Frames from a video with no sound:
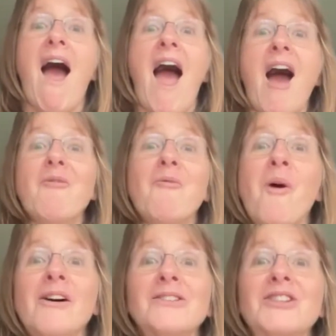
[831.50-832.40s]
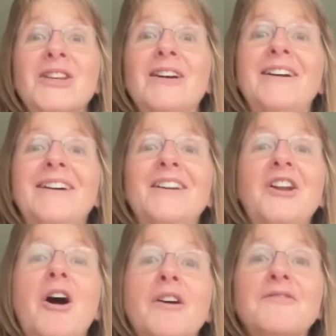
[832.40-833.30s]
What? You
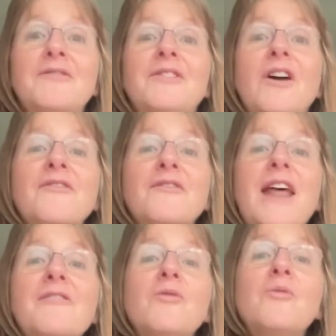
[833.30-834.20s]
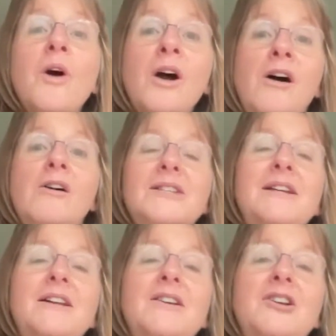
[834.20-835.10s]
know, I've never worked
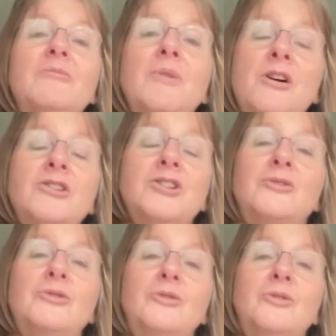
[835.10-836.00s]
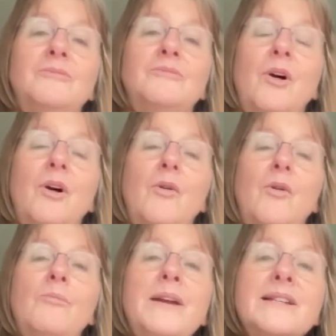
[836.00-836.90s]
in a commercial or
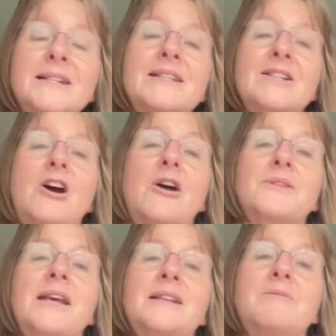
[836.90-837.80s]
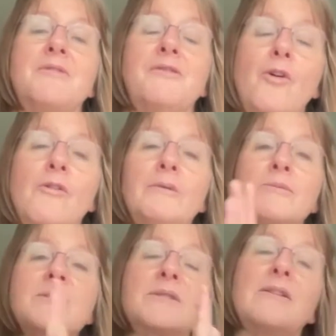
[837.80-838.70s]
business type setting before. It
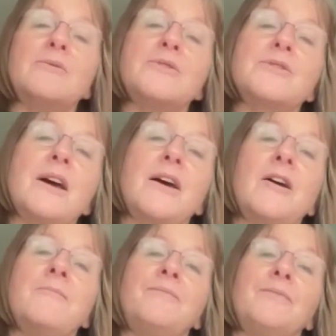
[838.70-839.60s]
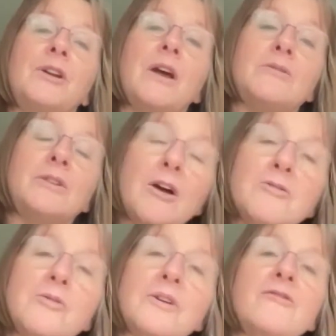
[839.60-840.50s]
was you know,
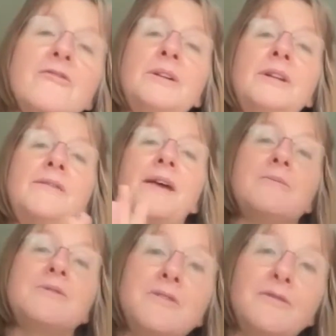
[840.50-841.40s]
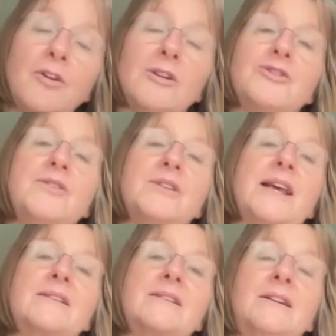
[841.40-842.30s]
local government, and then it was the voluntary
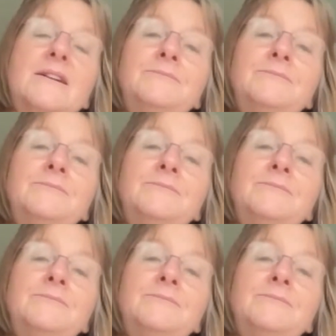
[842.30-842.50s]
sector.